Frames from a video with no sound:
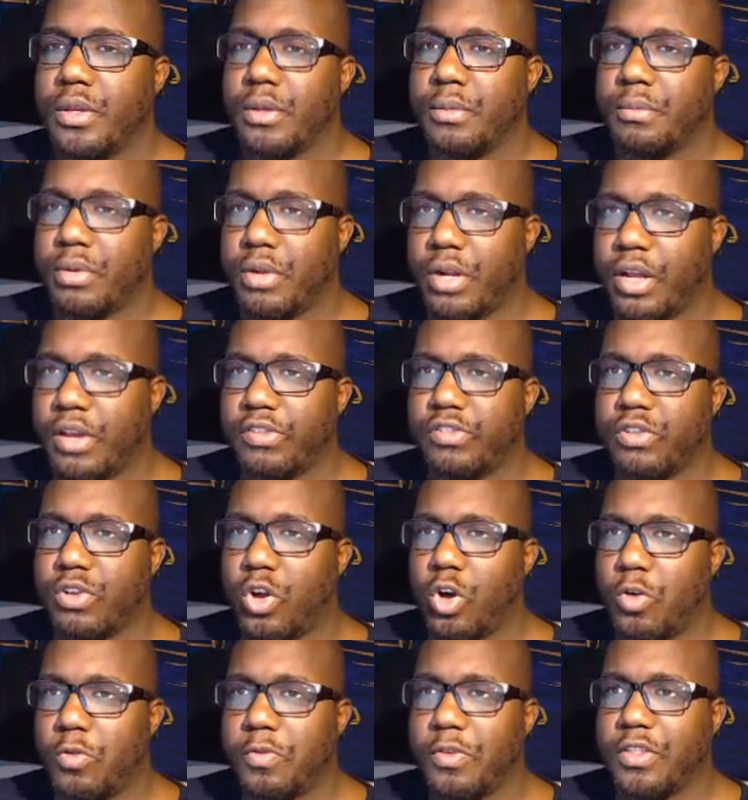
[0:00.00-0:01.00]
But also,
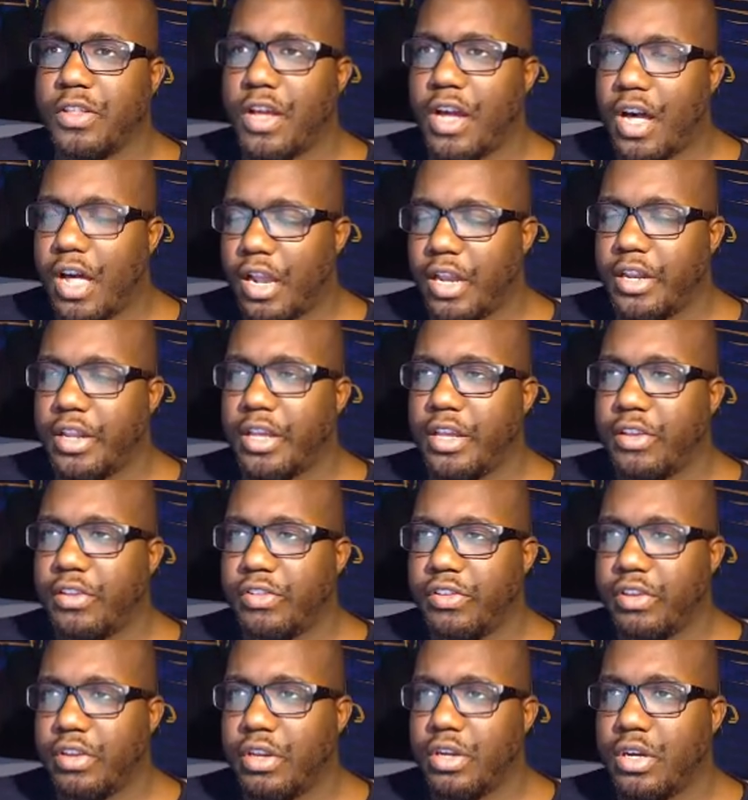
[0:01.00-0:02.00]
hopefully, the holidays
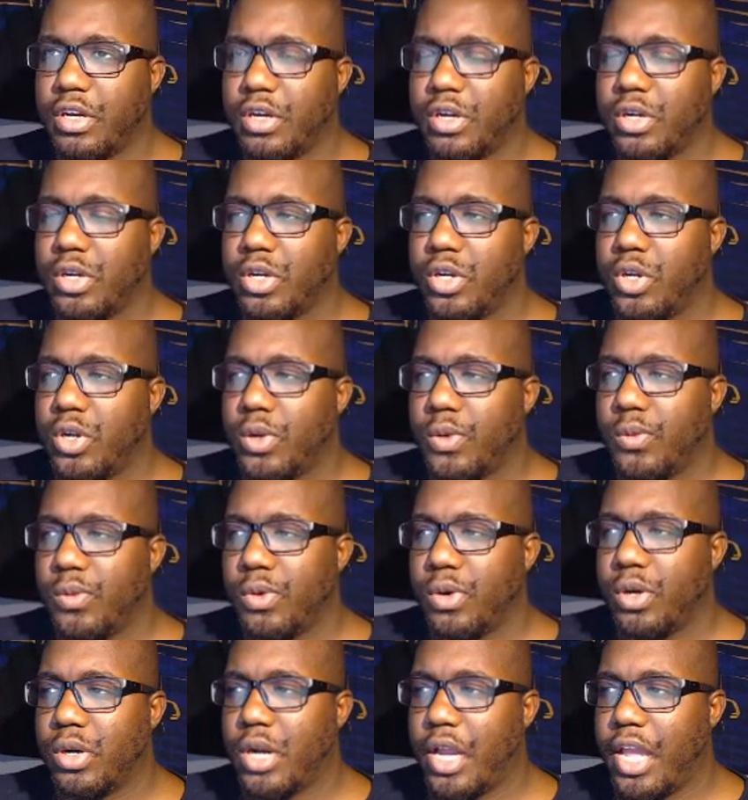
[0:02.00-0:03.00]
here
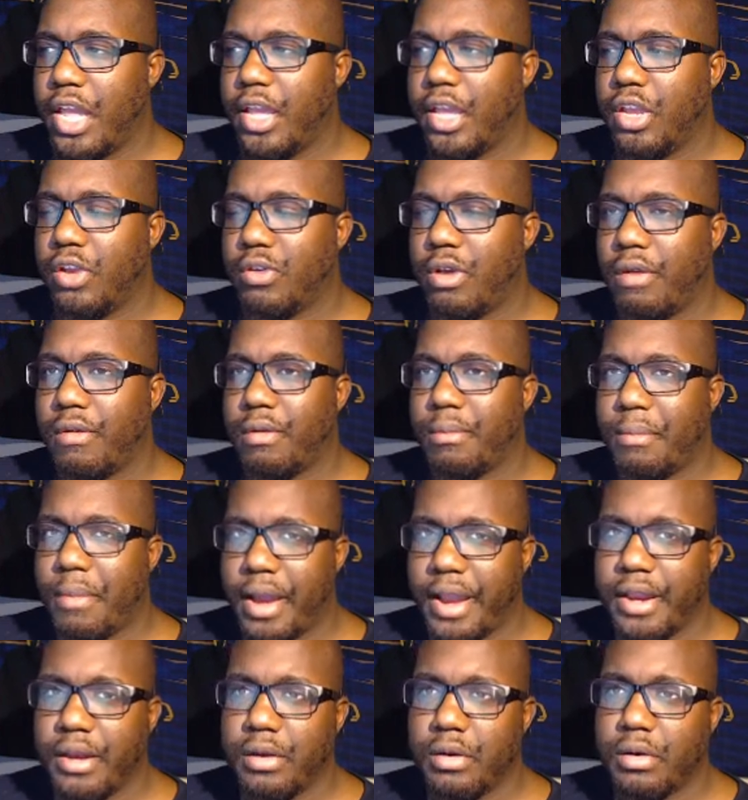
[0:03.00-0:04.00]
were a great
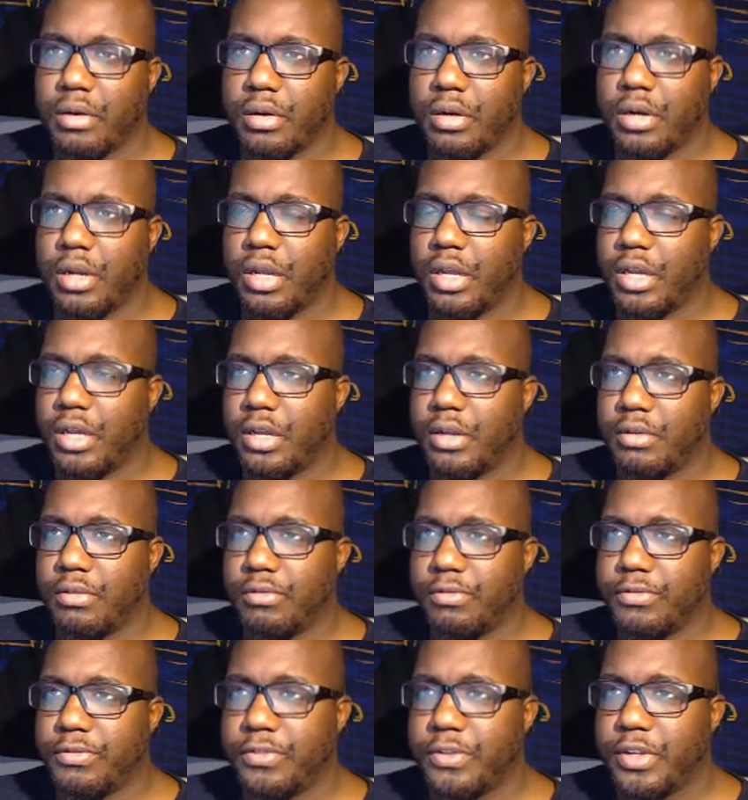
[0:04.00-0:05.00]
reminder
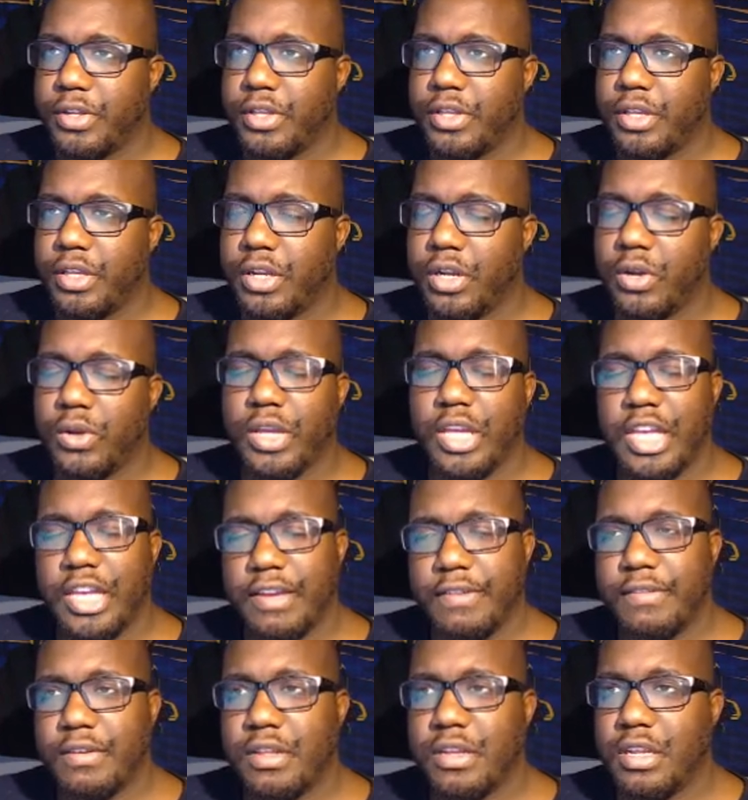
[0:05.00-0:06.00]
of, you know,
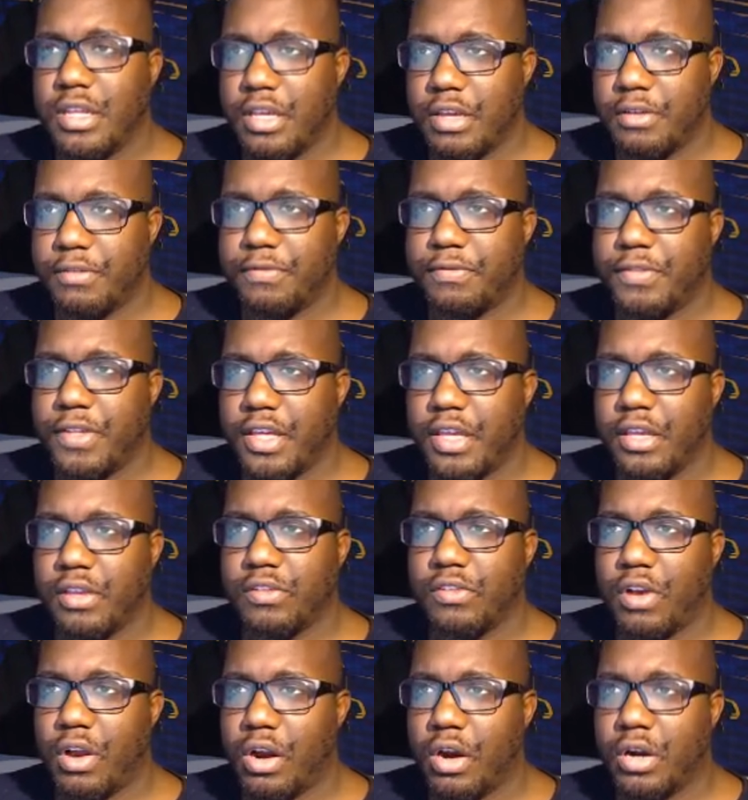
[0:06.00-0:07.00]
even if things
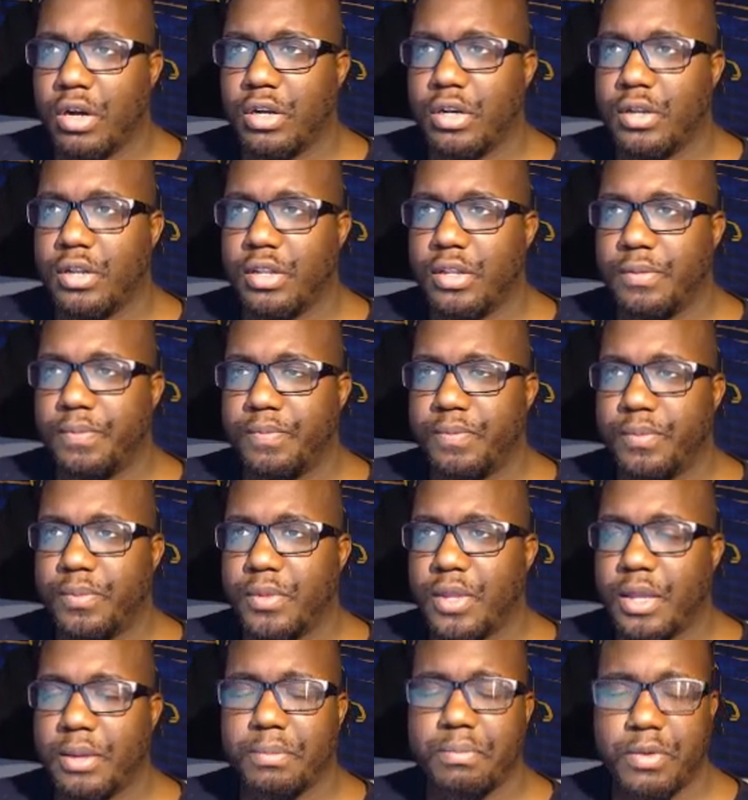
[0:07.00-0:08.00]
aren't
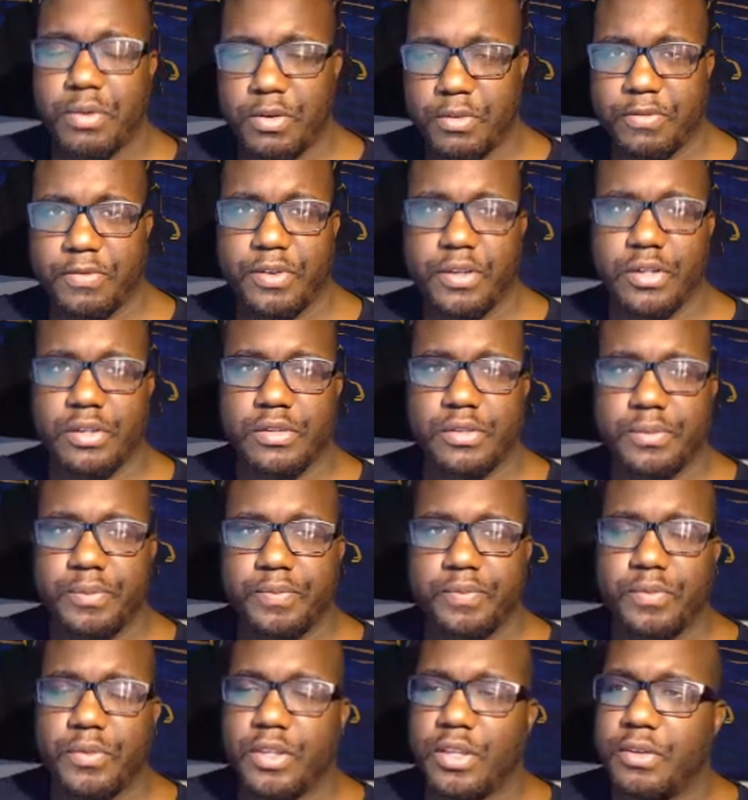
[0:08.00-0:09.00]
like perfect,
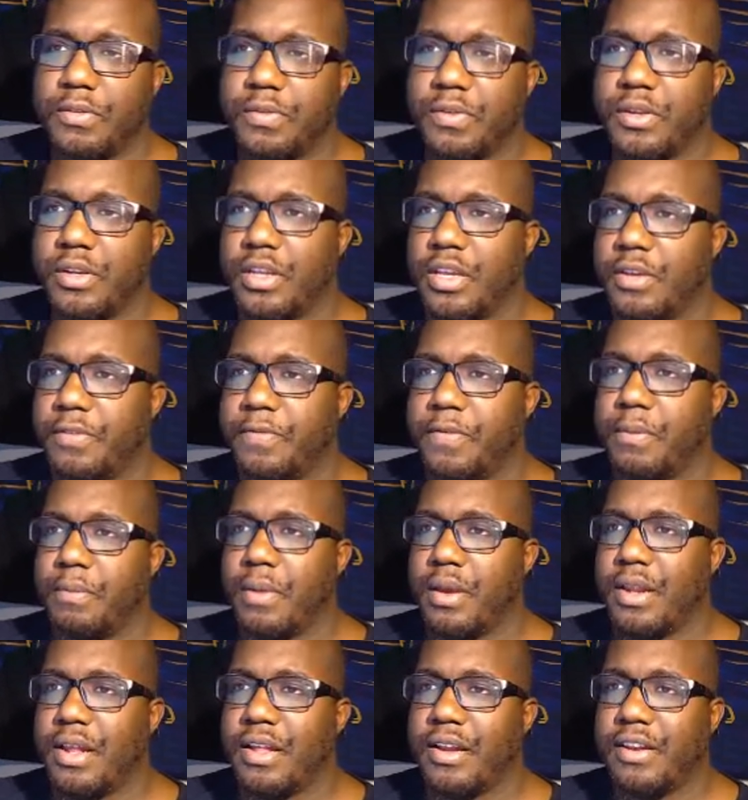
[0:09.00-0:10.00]
even if you may
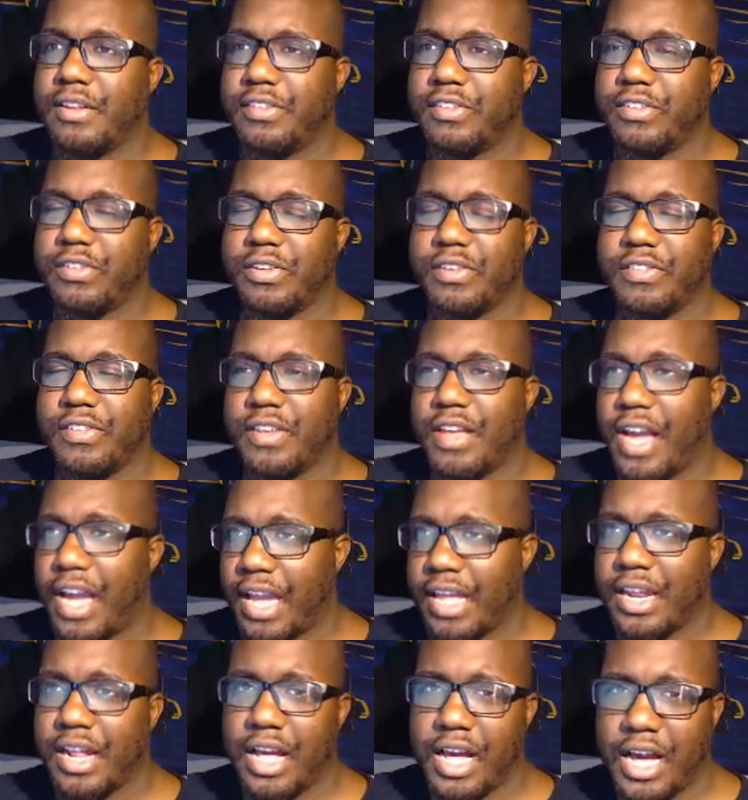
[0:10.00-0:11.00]
not necessarily see eye
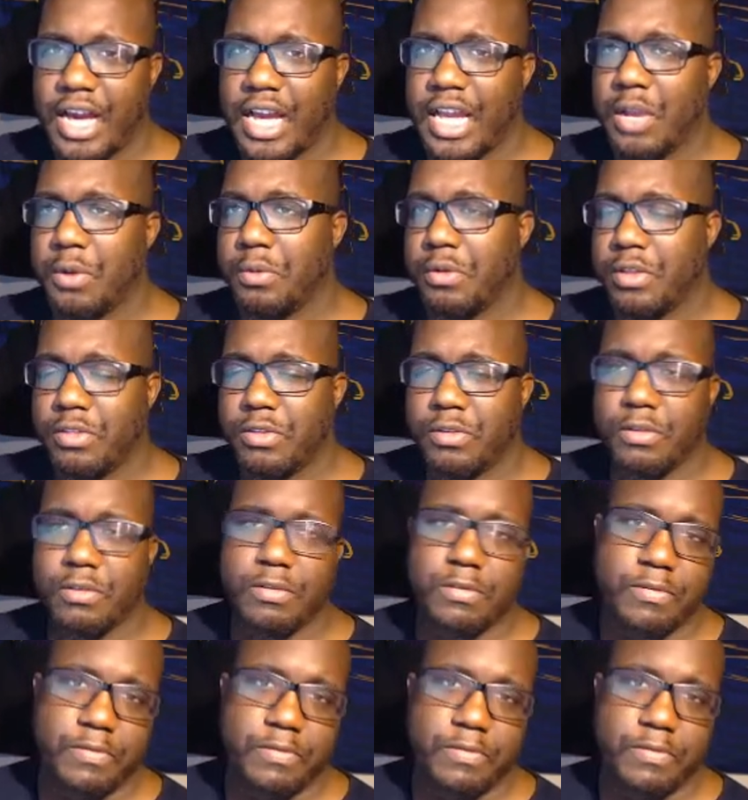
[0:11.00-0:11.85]
to eye with your